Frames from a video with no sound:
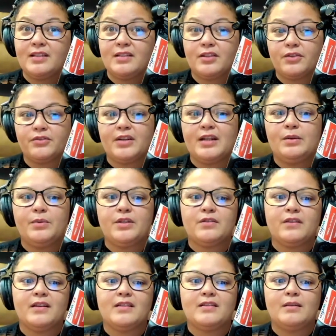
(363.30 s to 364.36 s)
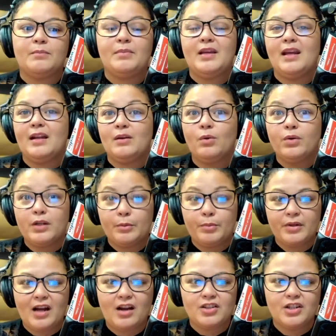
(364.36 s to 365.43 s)
degree, which was a BA in audio
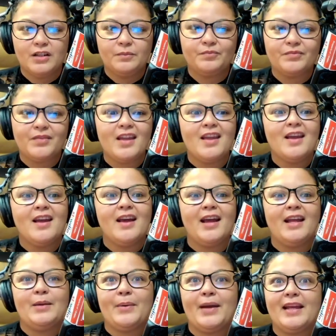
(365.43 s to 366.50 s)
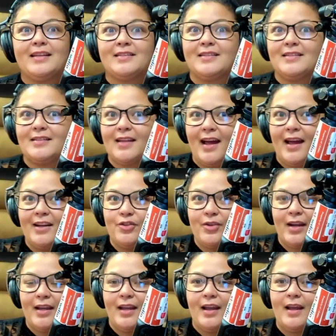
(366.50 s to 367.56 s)
production. Anyway,
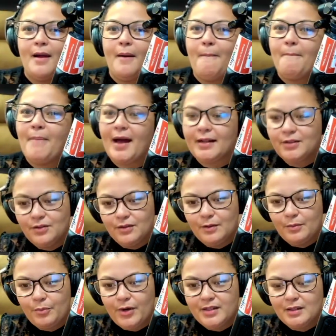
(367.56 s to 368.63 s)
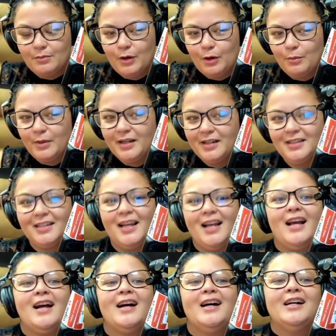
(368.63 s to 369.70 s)
sidetracking back to the present moment.
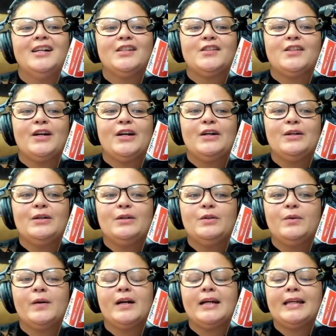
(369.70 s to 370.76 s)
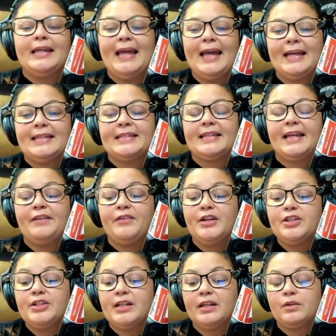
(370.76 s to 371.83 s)
So yes,
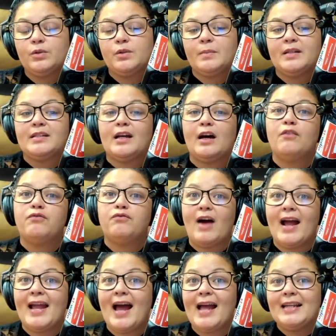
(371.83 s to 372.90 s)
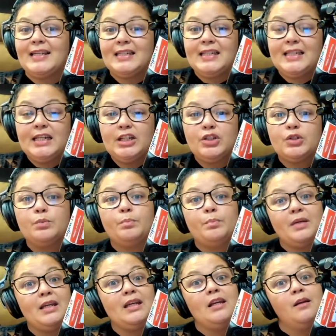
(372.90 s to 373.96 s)
eventually I thought to myself, right, I need to
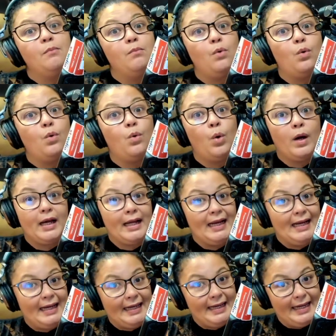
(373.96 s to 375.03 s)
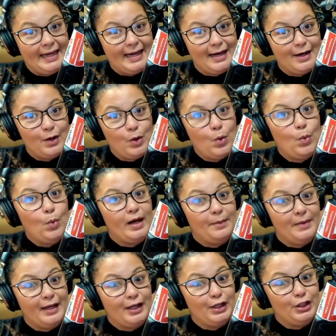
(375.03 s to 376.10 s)
be more clear. What am
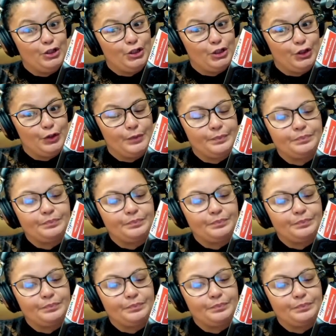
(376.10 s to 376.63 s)
I going to do?